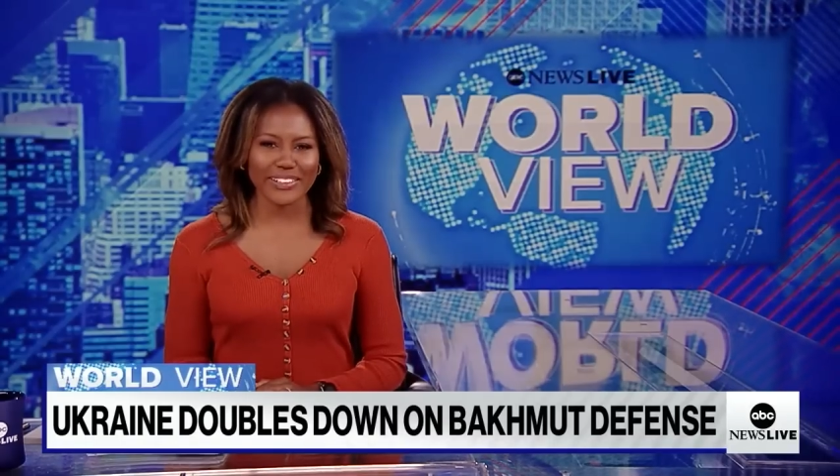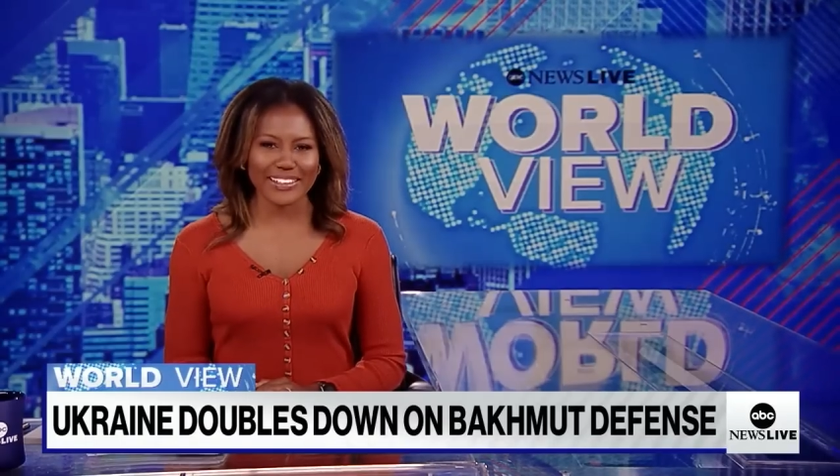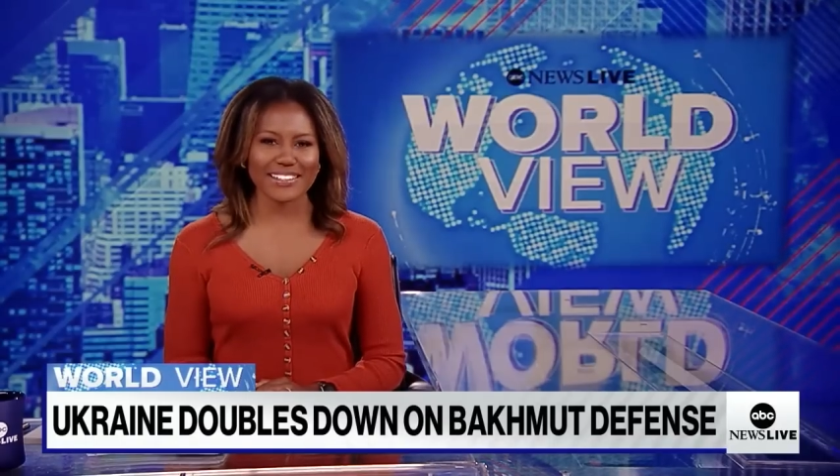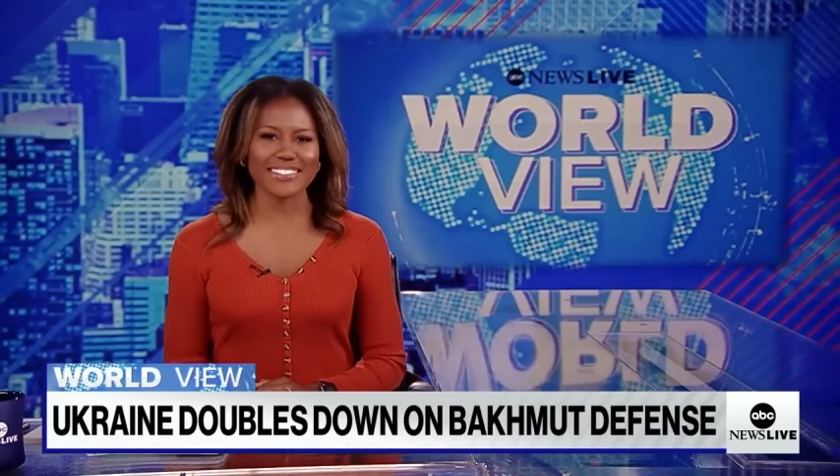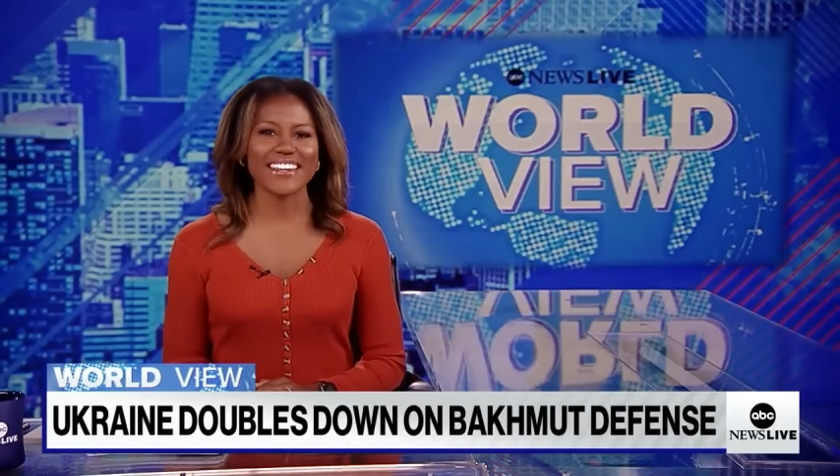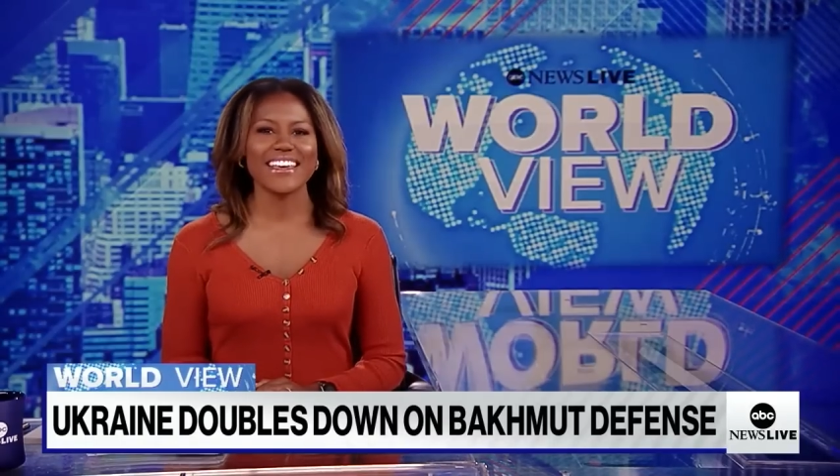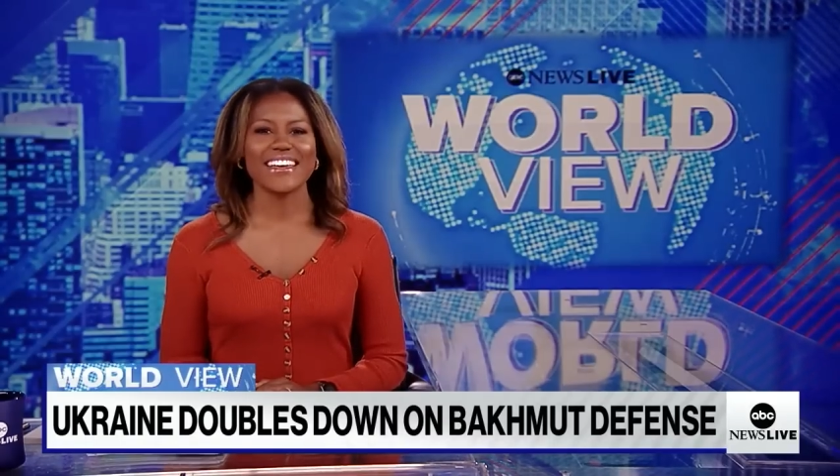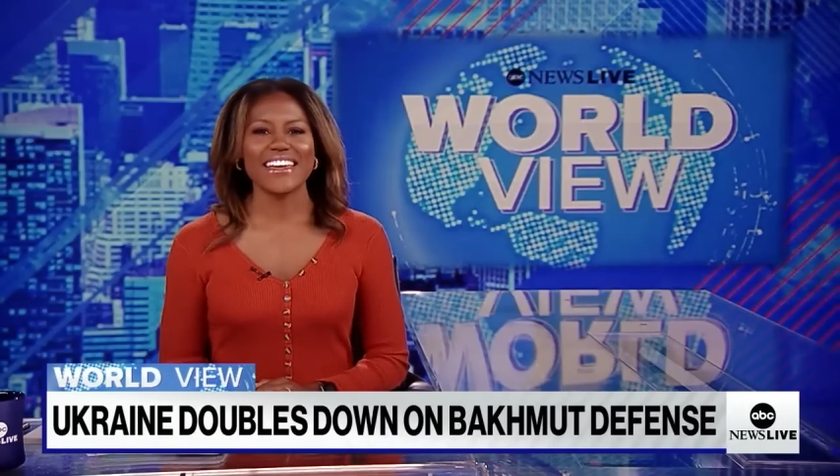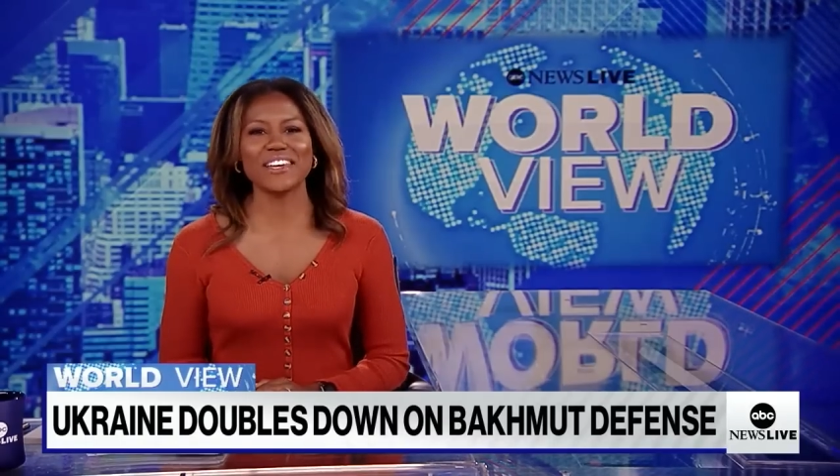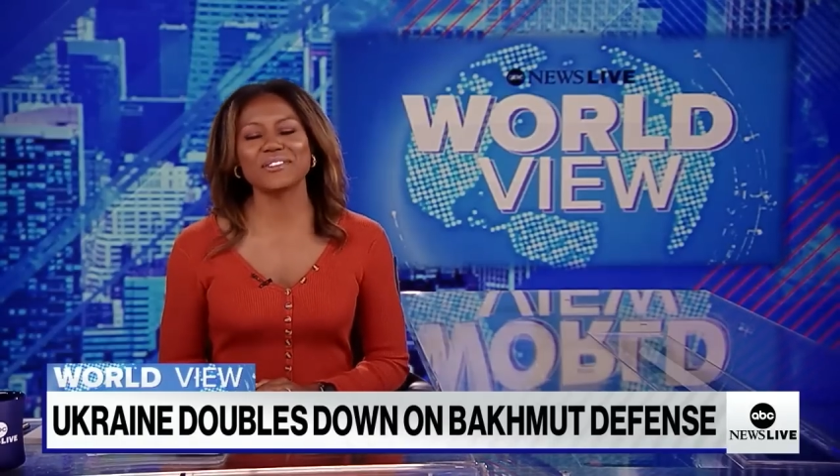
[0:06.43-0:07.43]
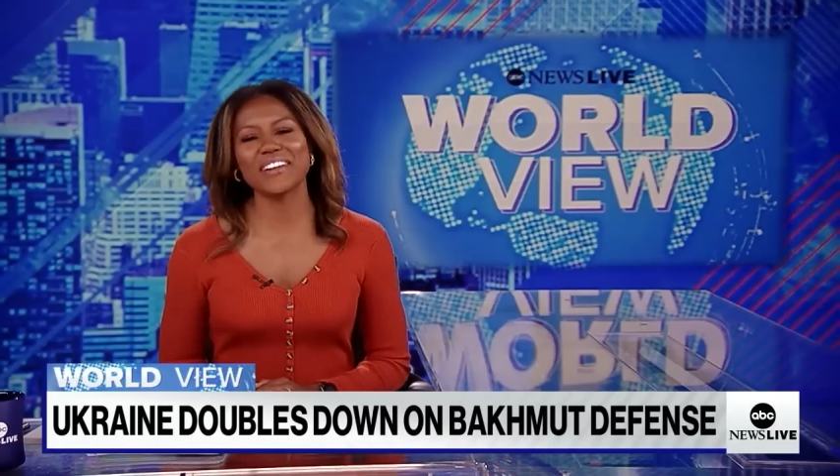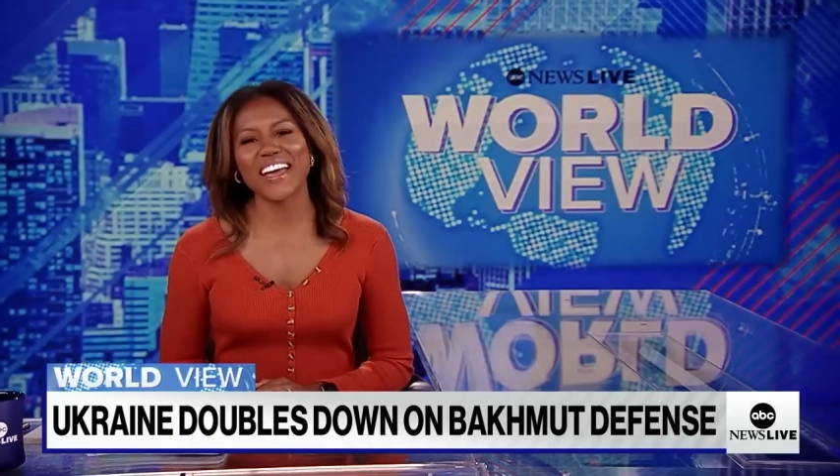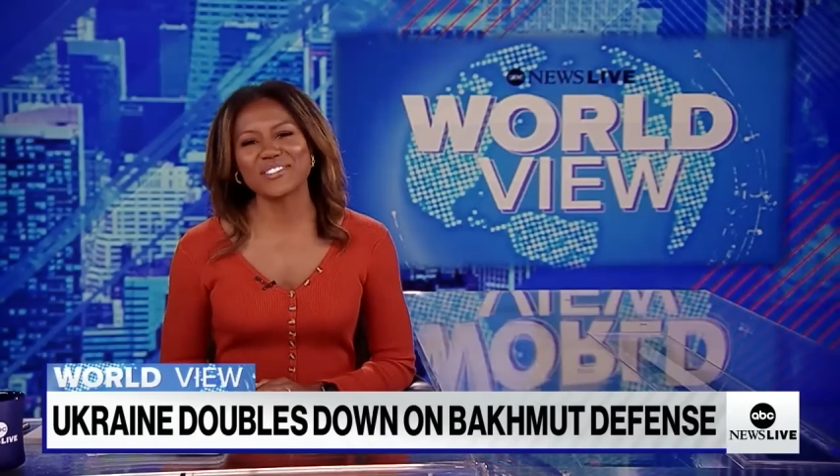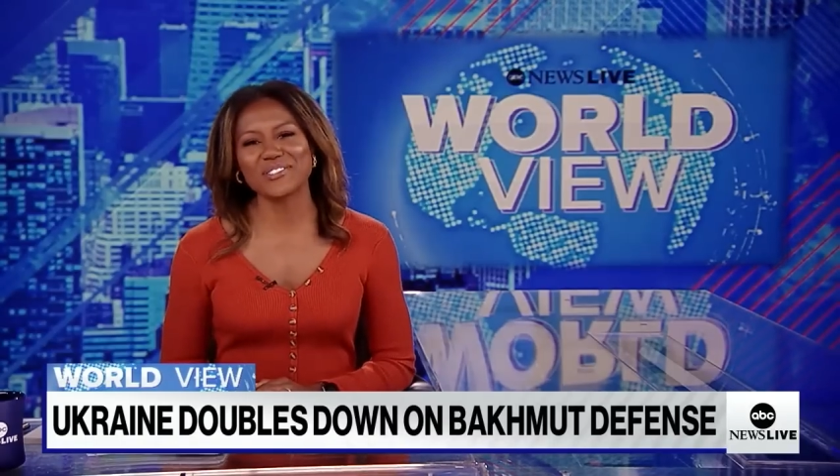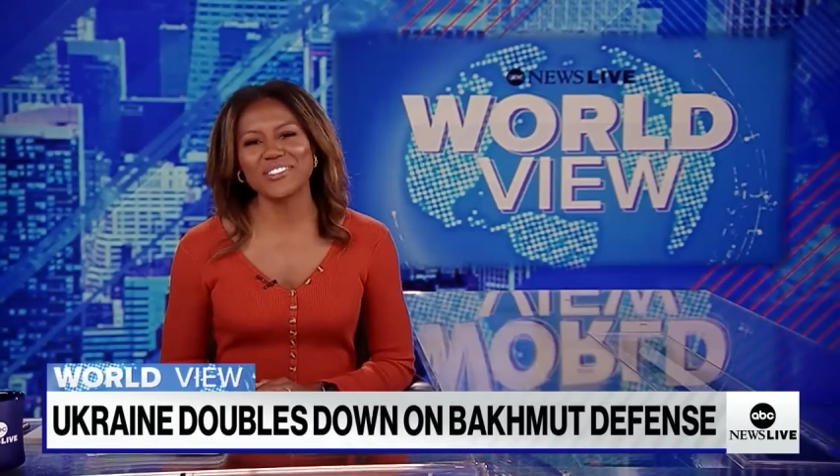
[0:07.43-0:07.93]
latest
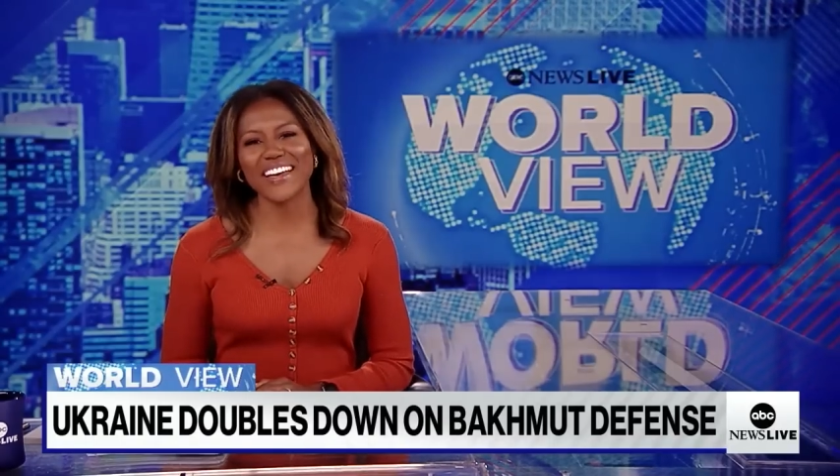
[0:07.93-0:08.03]
international